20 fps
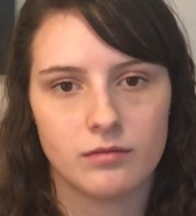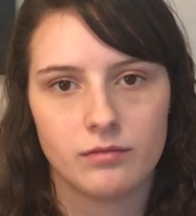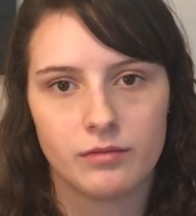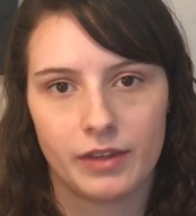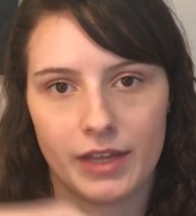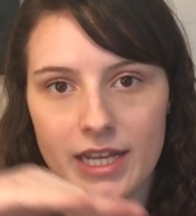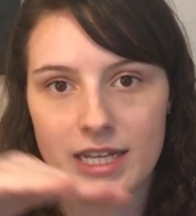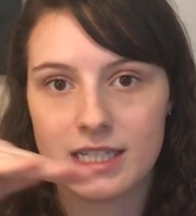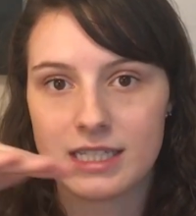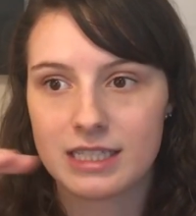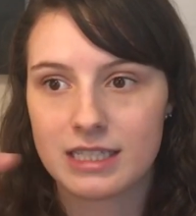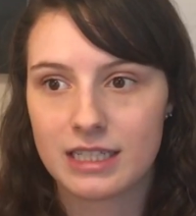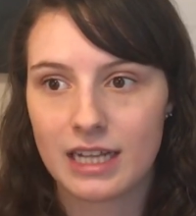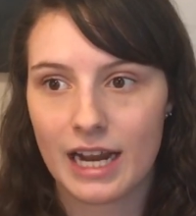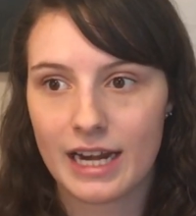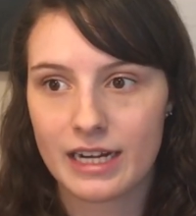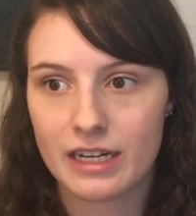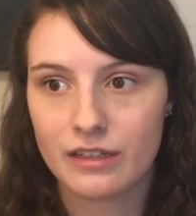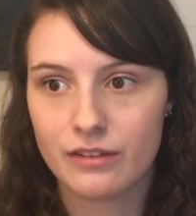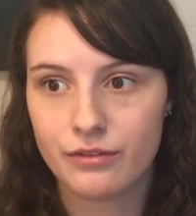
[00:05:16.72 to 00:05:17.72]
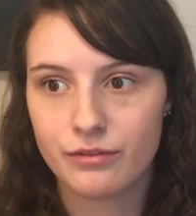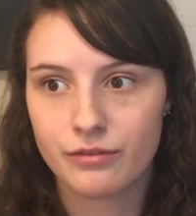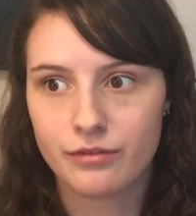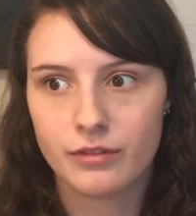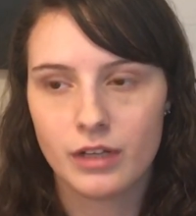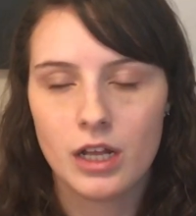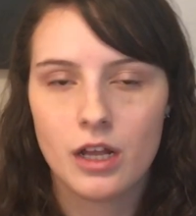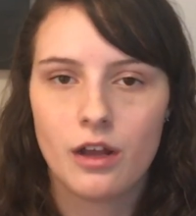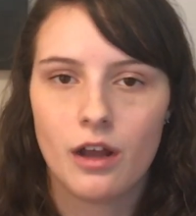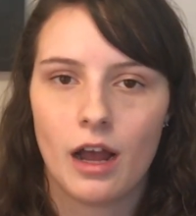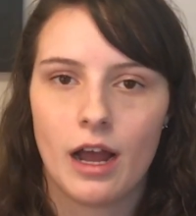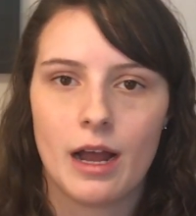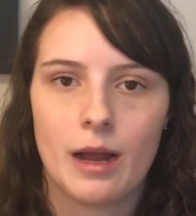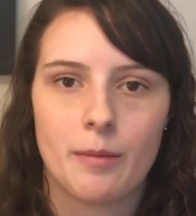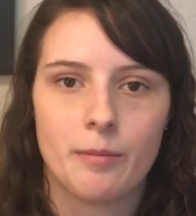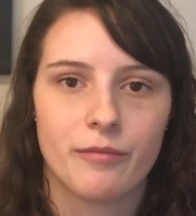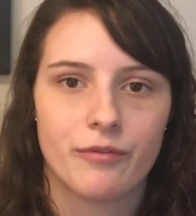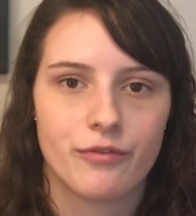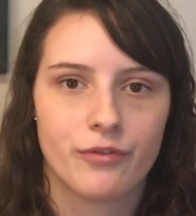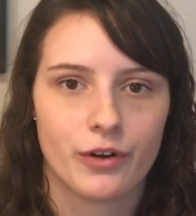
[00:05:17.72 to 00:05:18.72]
this kind
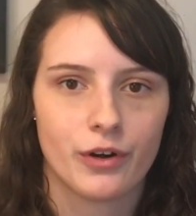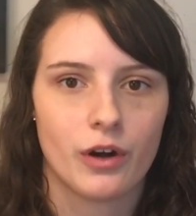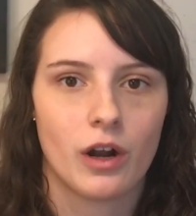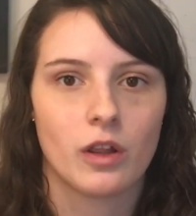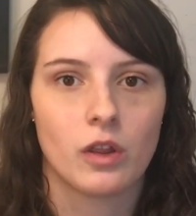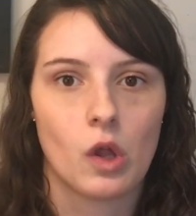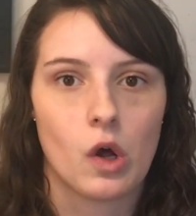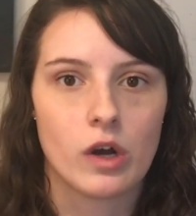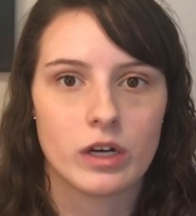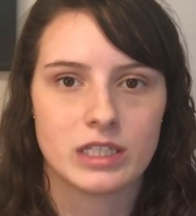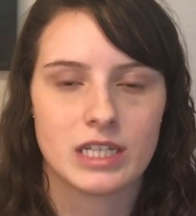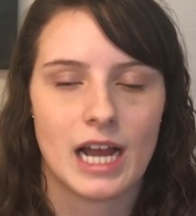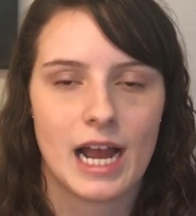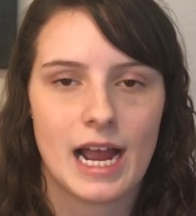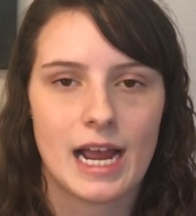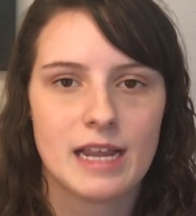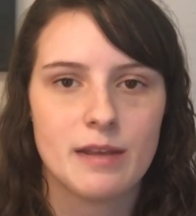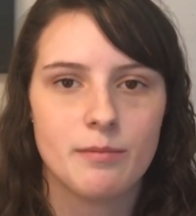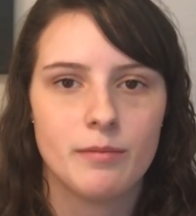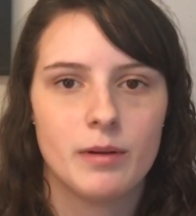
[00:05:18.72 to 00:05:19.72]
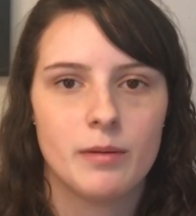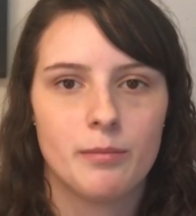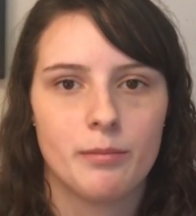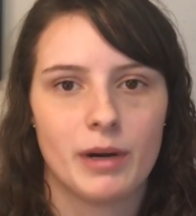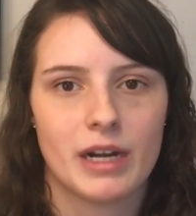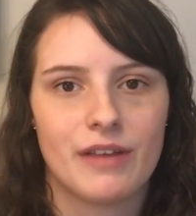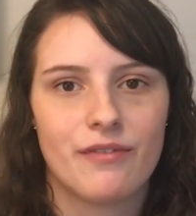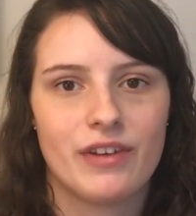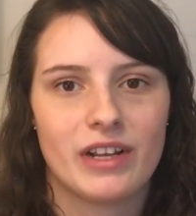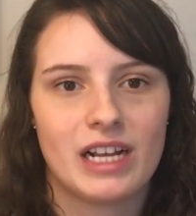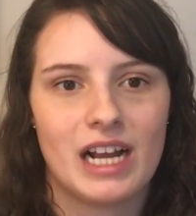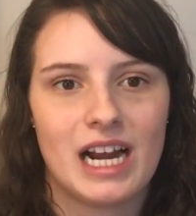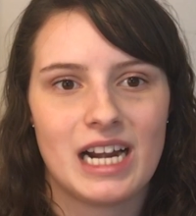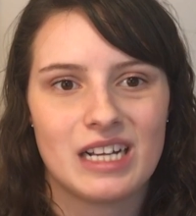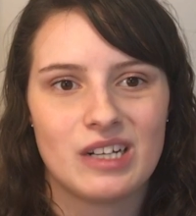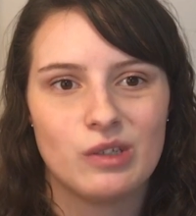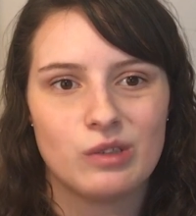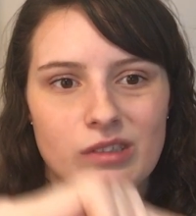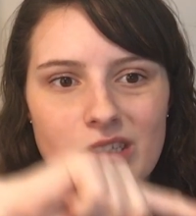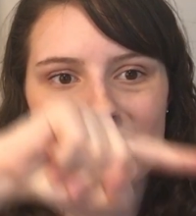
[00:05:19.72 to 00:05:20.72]
of for a long time. But if it kind
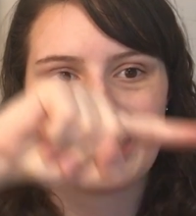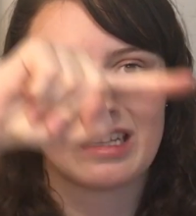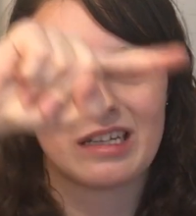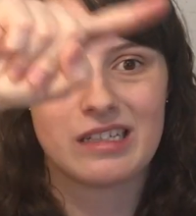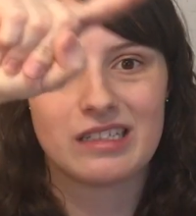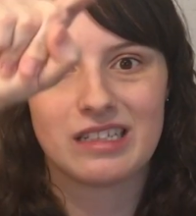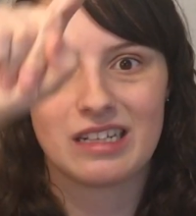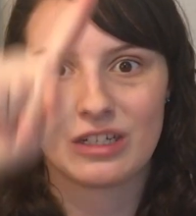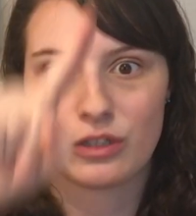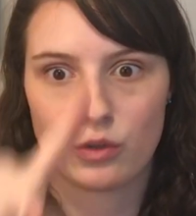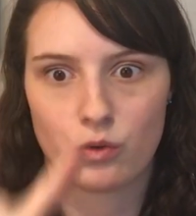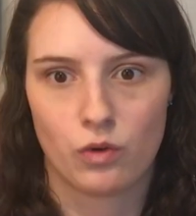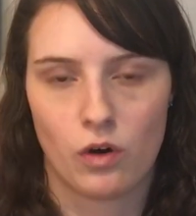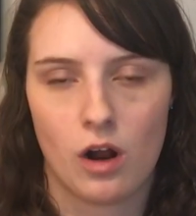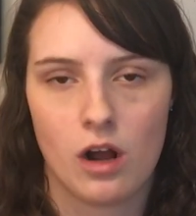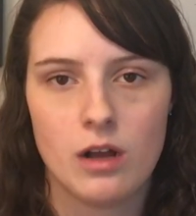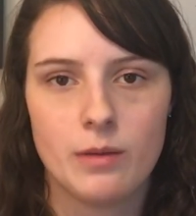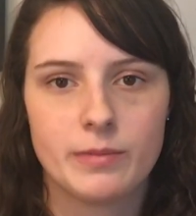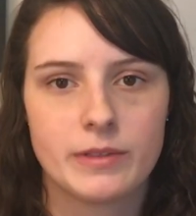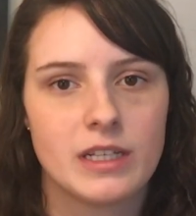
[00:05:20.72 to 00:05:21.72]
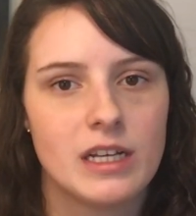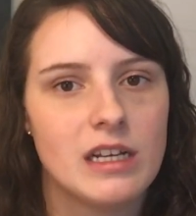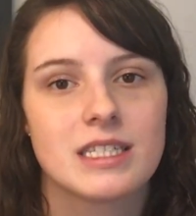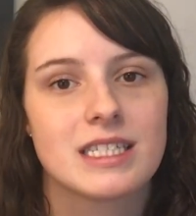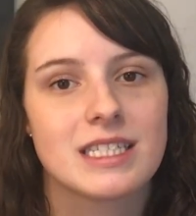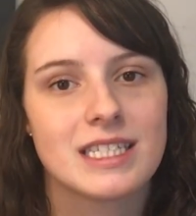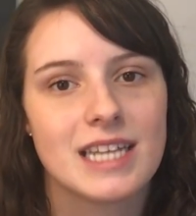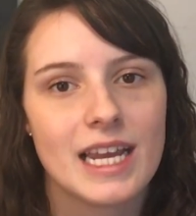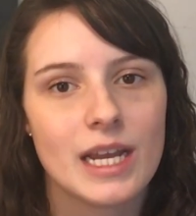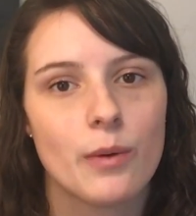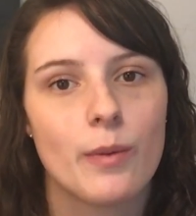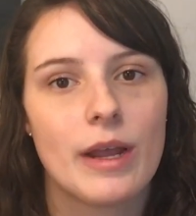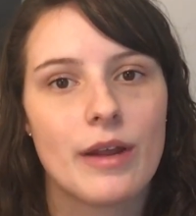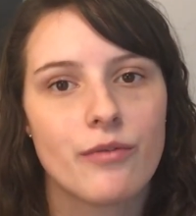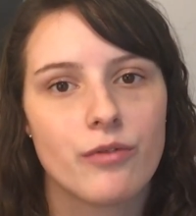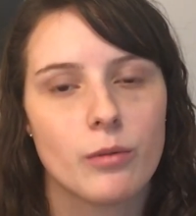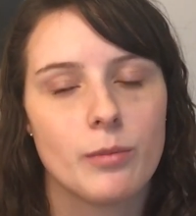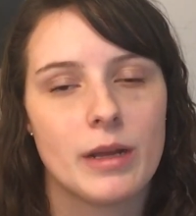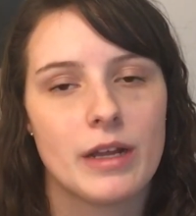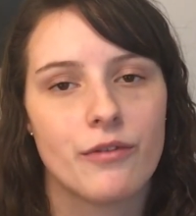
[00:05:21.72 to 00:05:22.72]
of goes like this and drops, stay away
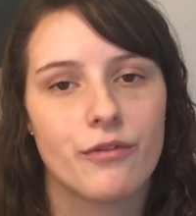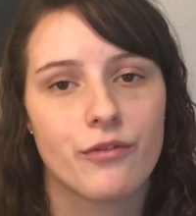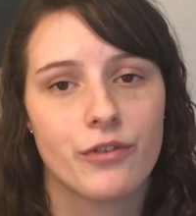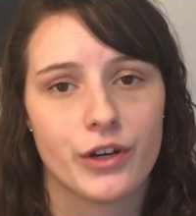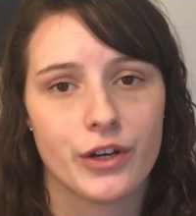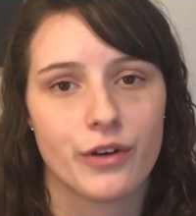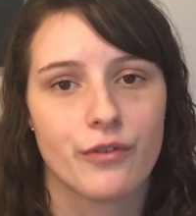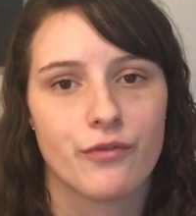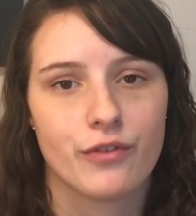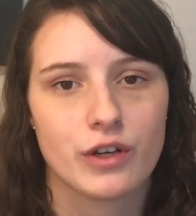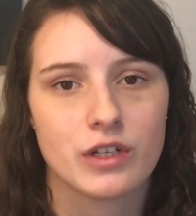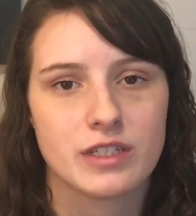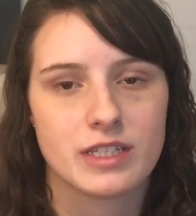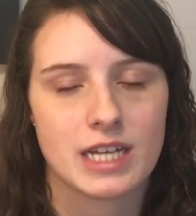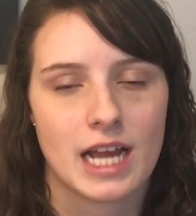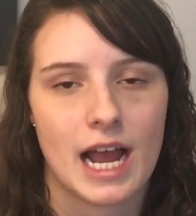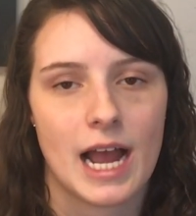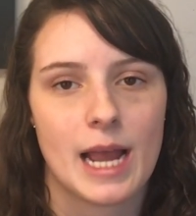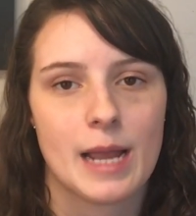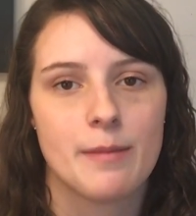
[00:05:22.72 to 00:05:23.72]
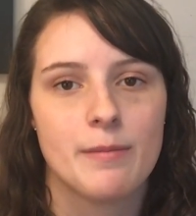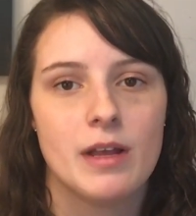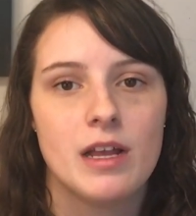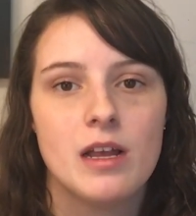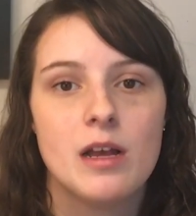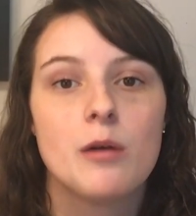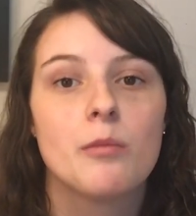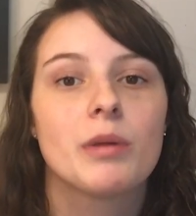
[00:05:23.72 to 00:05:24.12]
from it for your first time.